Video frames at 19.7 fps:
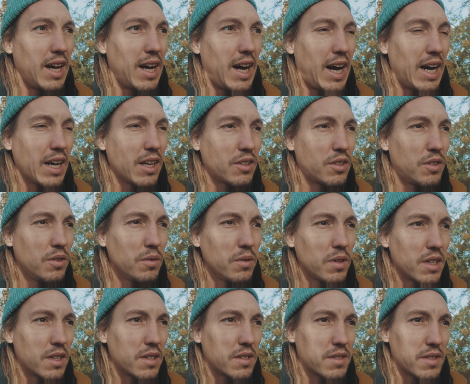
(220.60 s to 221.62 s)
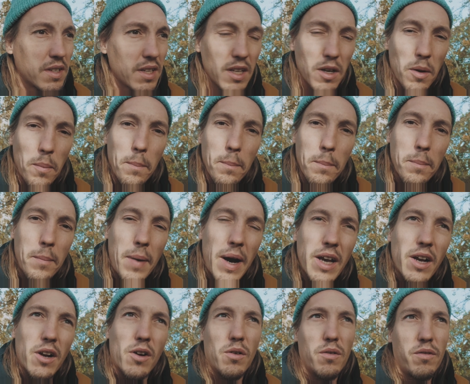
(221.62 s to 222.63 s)
I do this in a
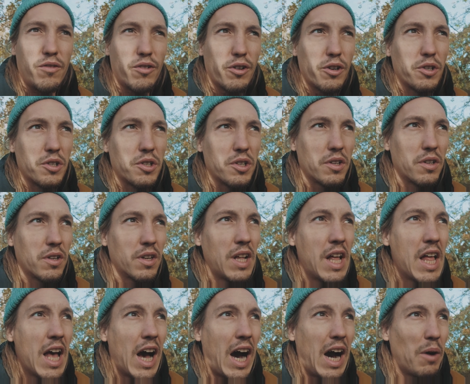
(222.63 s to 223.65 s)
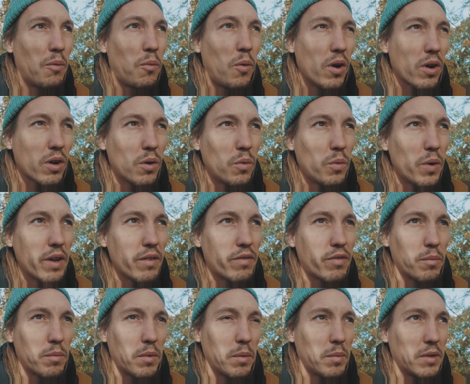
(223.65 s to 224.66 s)
micro version. I walk away
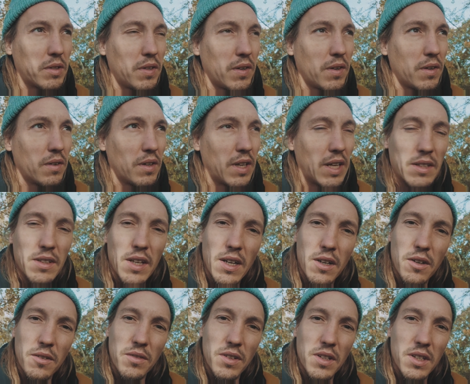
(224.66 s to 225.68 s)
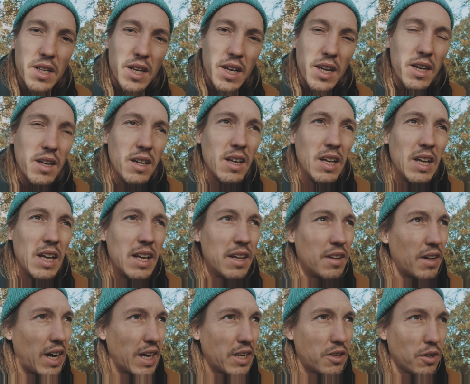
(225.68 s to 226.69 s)
from the material at the end of the day.
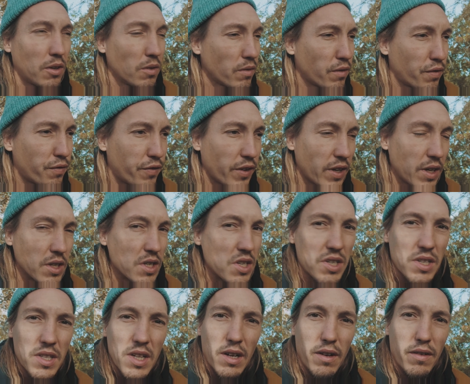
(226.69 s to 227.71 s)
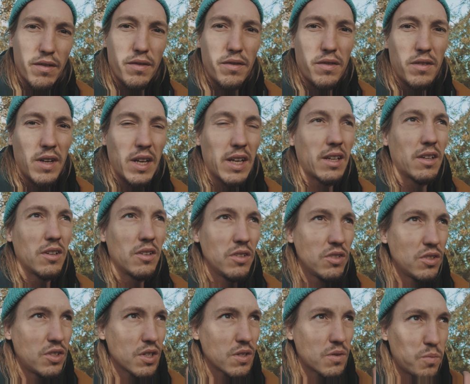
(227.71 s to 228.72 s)
I don't finish stuff. Like,
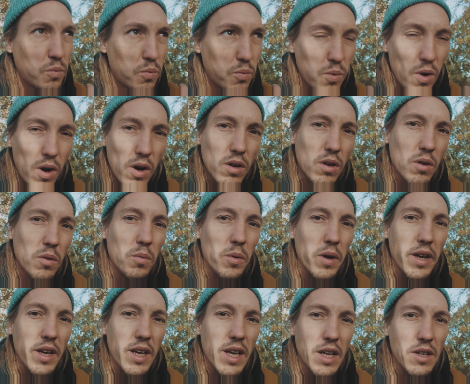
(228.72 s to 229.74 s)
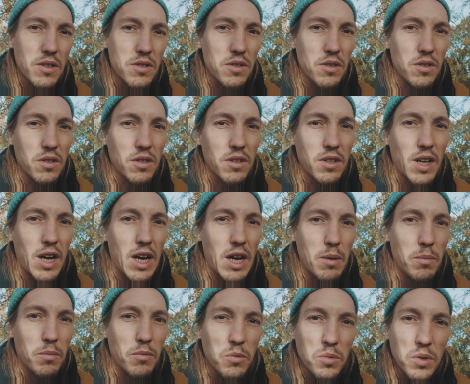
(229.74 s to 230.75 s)
just walk away at a certain
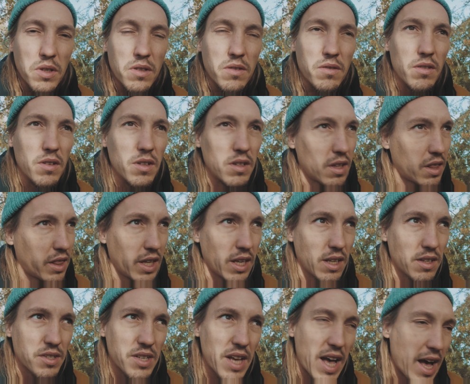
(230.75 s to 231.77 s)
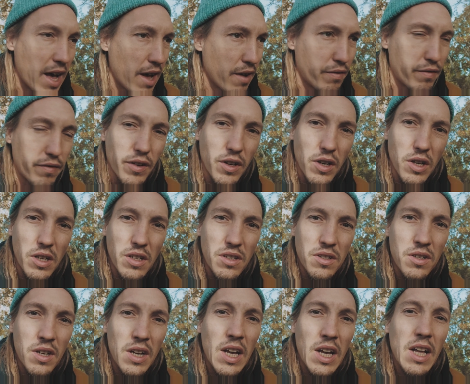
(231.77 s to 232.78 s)
time with things half
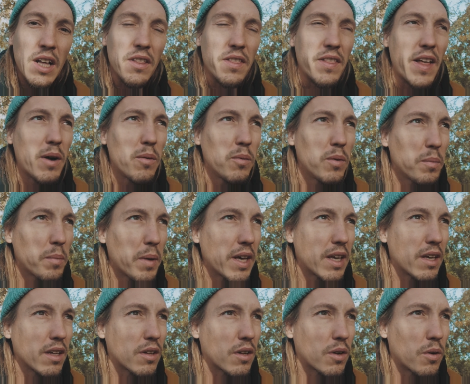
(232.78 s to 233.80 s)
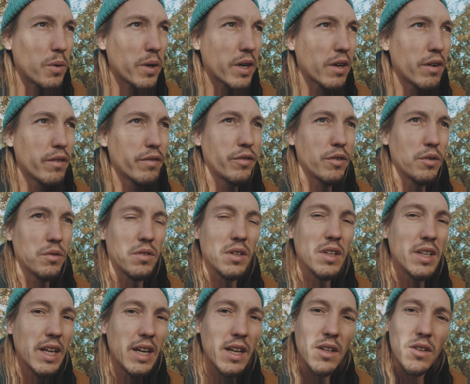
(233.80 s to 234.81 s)
finished. That will make it quicker for you to
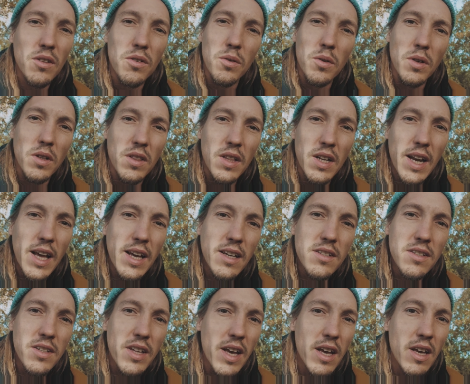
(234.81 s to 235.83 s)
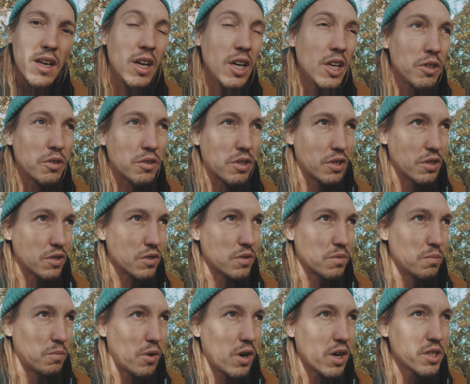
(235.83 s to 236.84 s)
get into it the next day. You can just
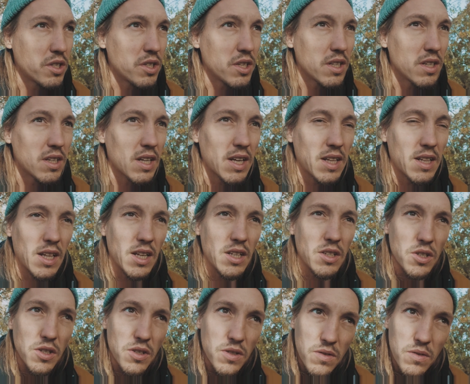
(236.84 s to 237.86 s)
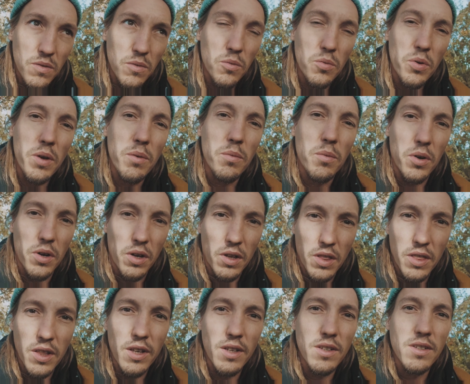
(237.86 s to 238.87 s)
watch it and then just rework
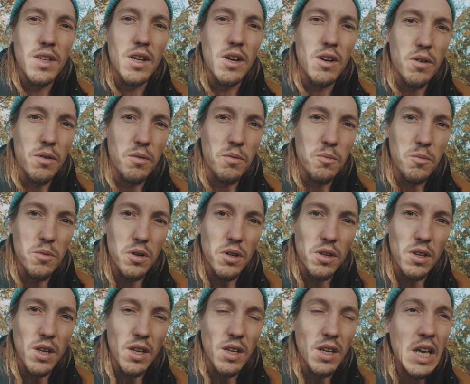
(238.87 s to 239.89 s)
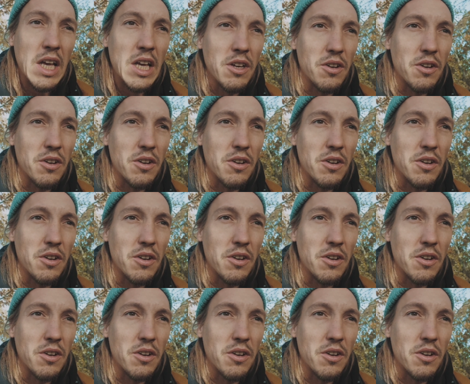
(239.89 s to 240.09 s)
things that aren't working.